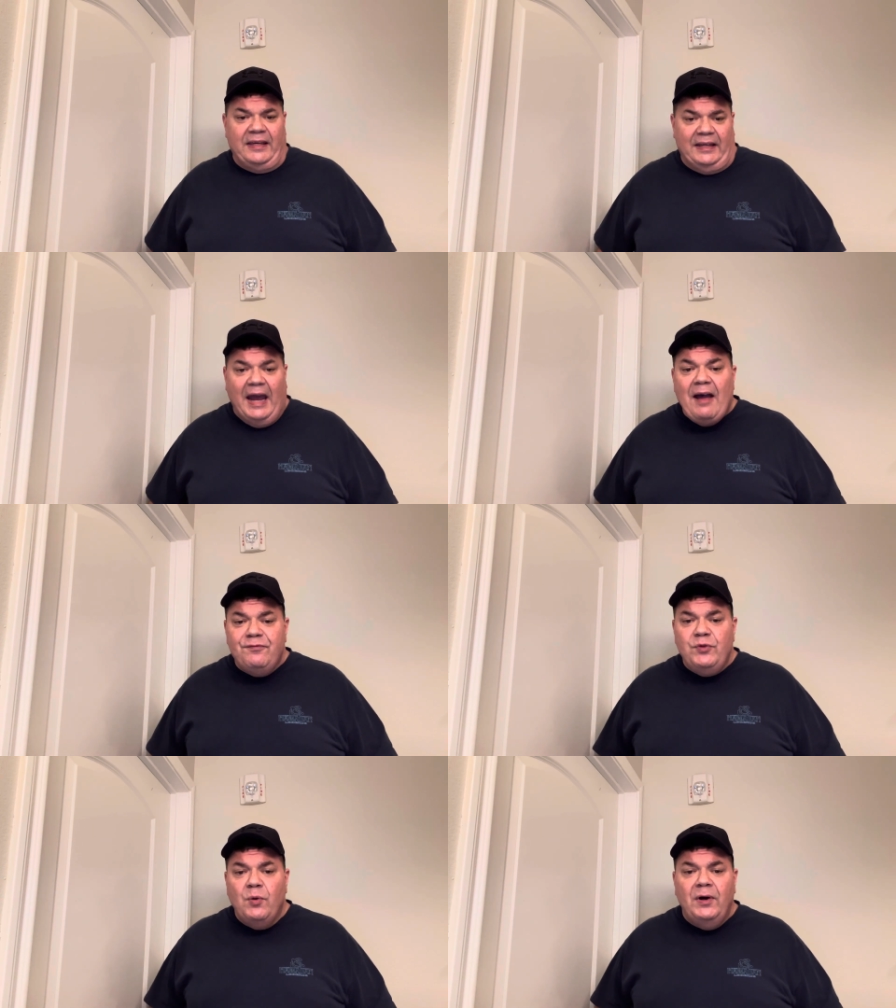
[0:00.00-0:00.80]

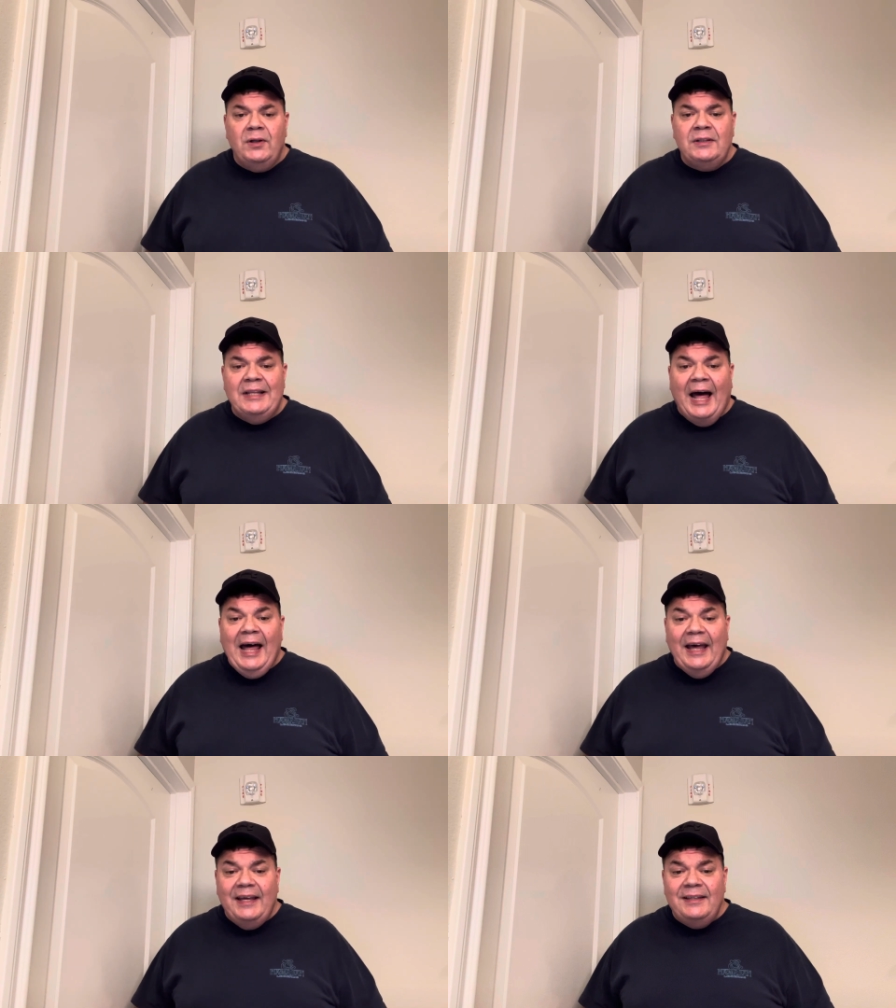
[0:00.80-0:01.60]
Half the world
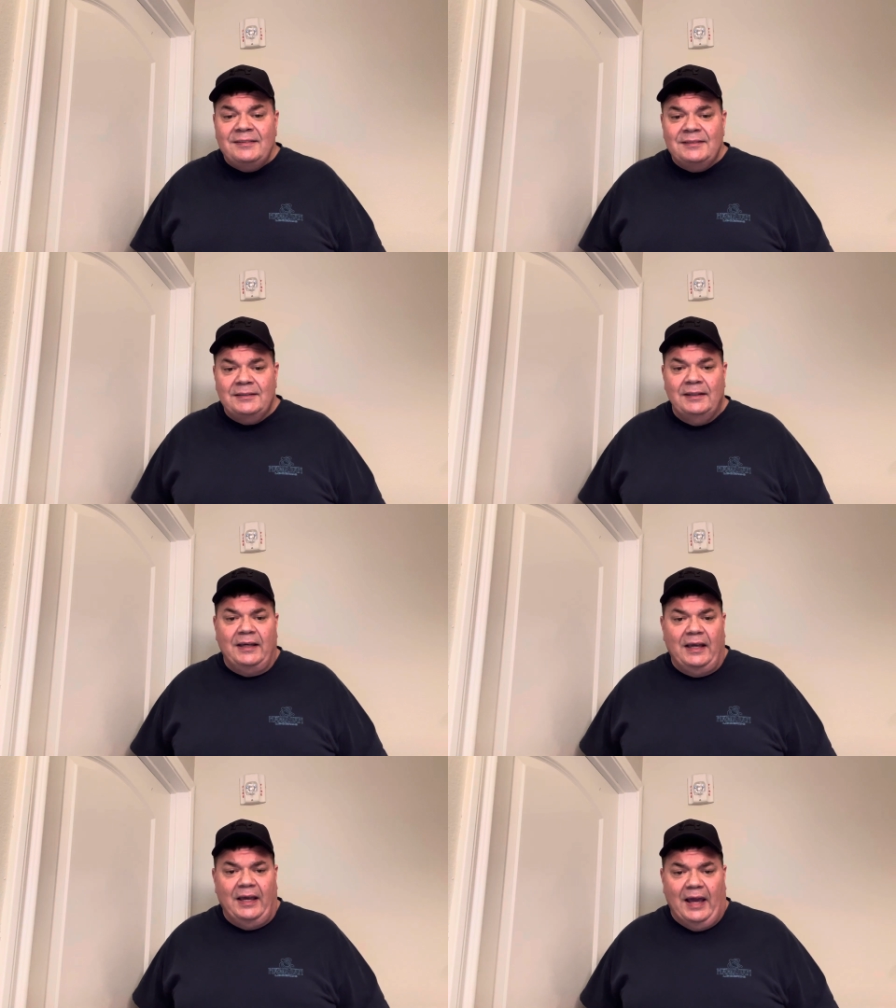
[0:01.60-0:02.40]
lies,
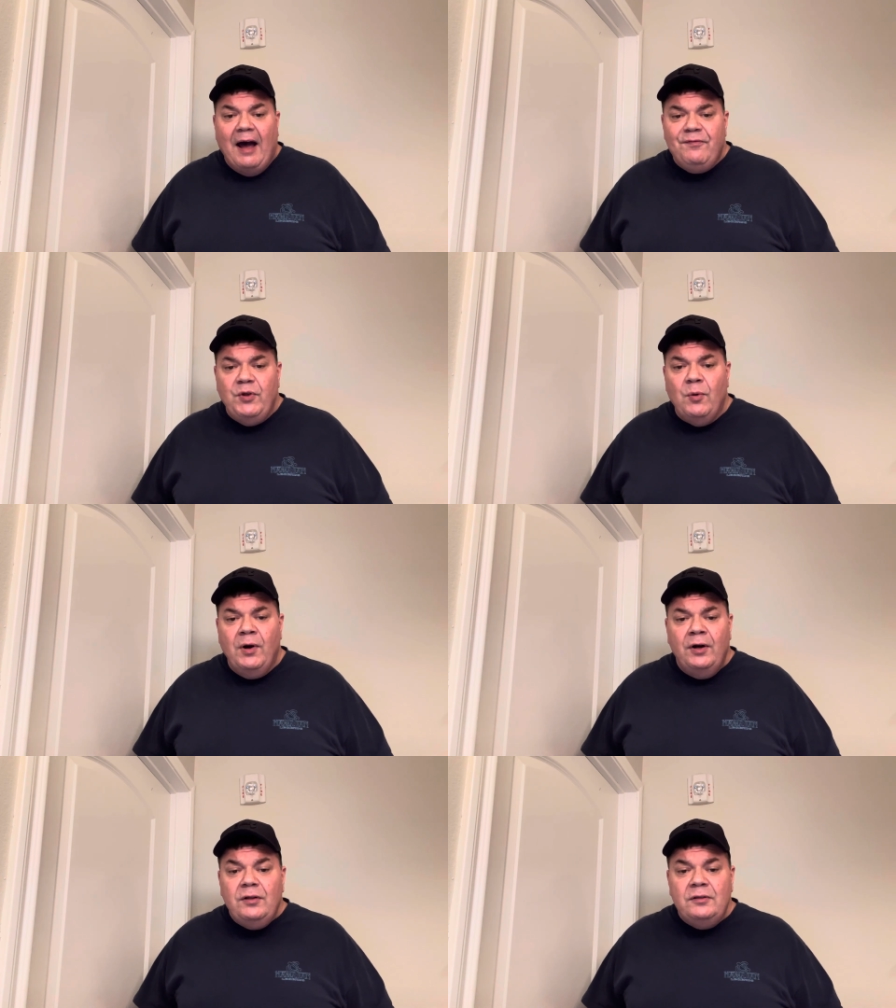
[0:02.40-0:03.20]
half the
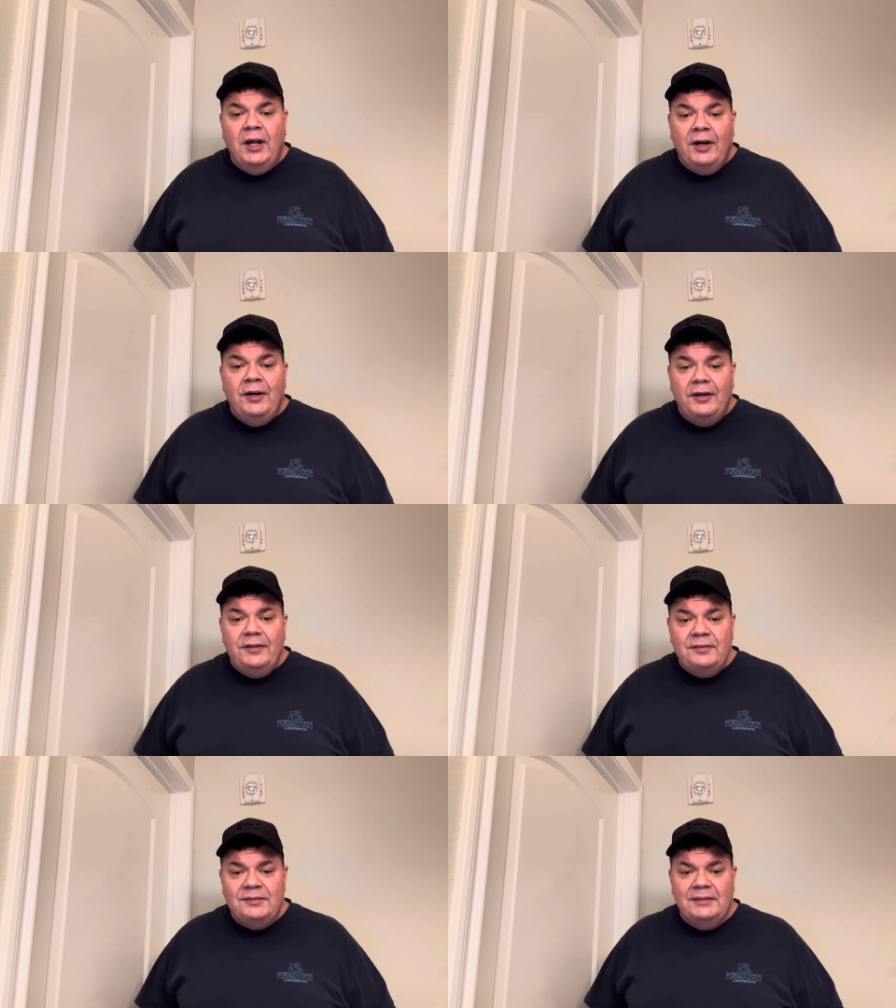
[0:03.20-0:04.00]
world
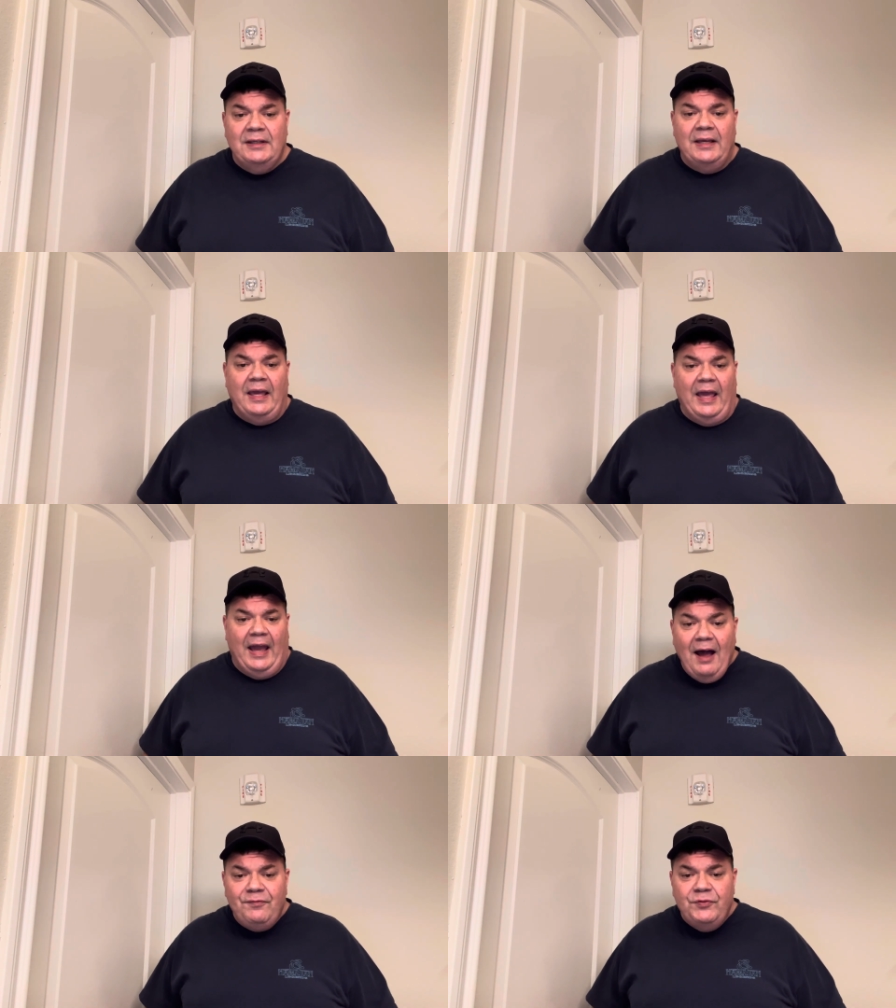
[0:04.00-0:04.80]
learns,
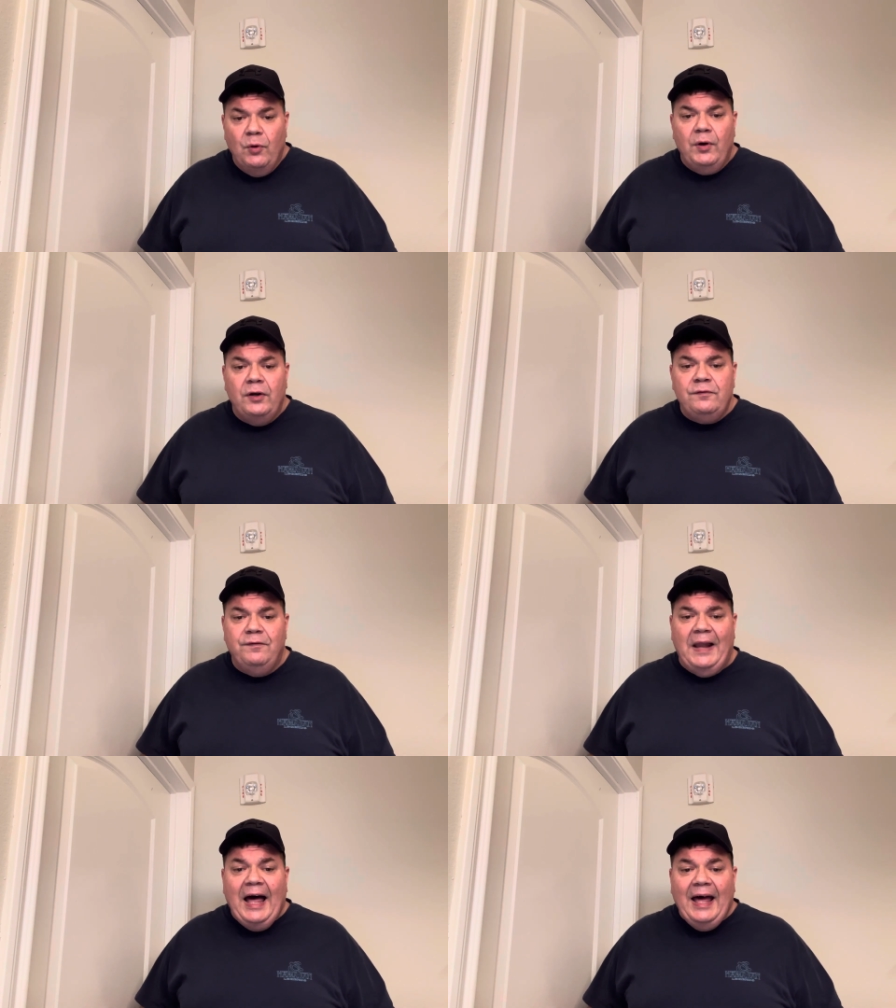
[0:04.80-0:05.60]
half the world
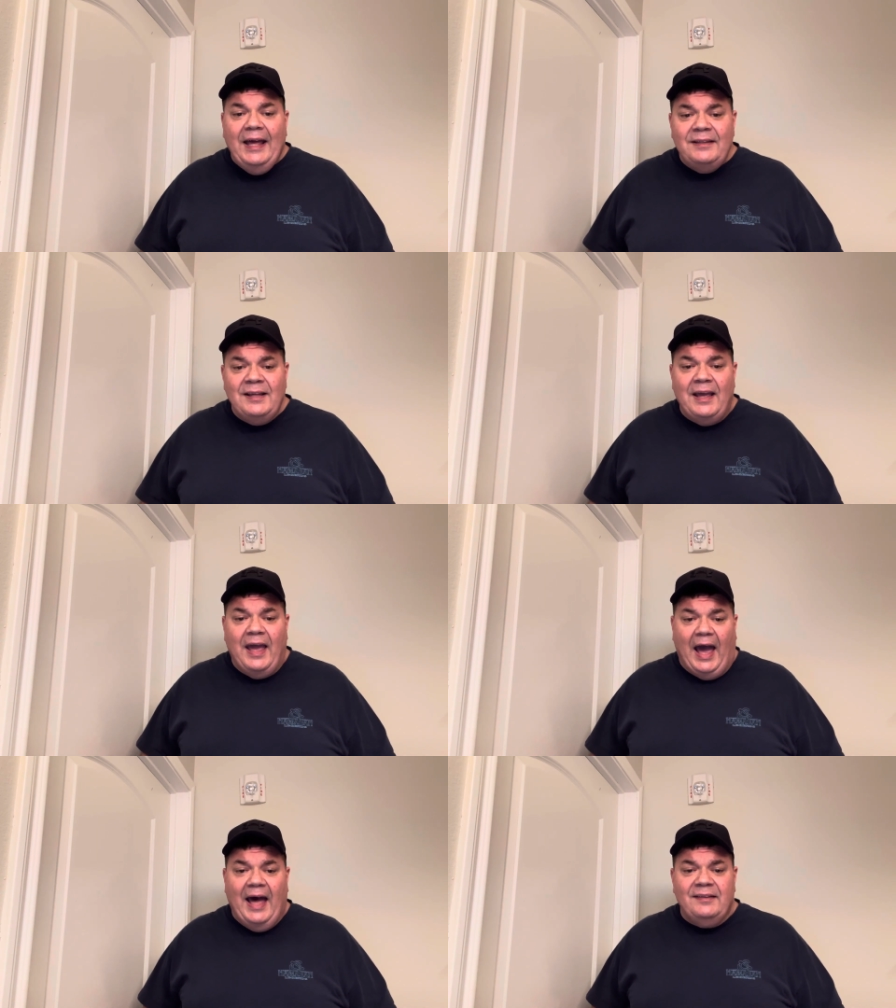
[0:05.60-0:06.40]
flies
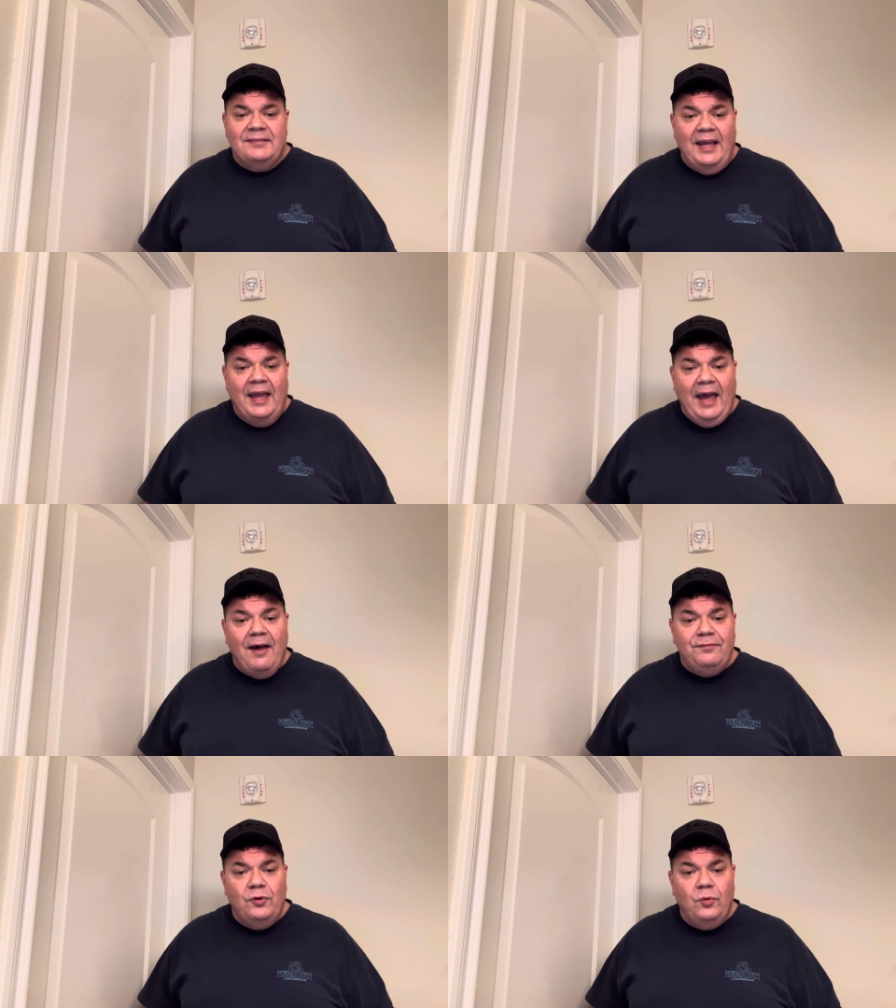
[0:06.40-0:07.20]
as a
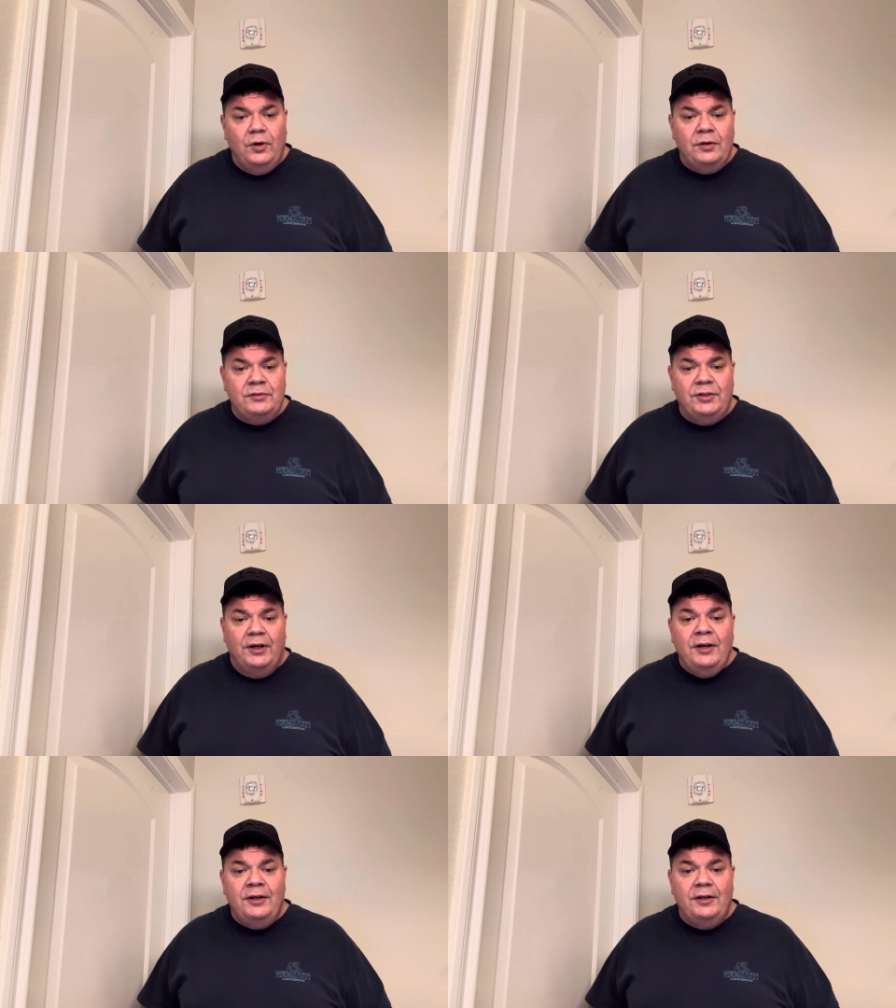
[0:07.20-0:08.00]
half the world
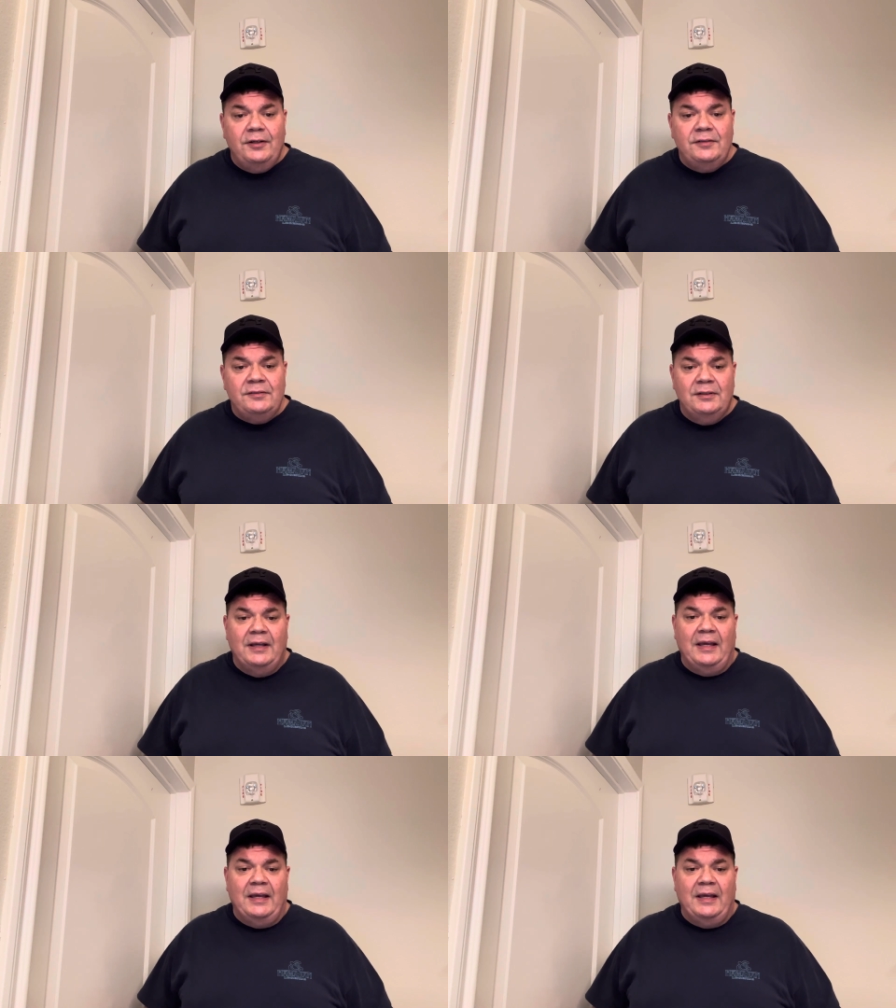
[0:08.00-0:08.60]
turns.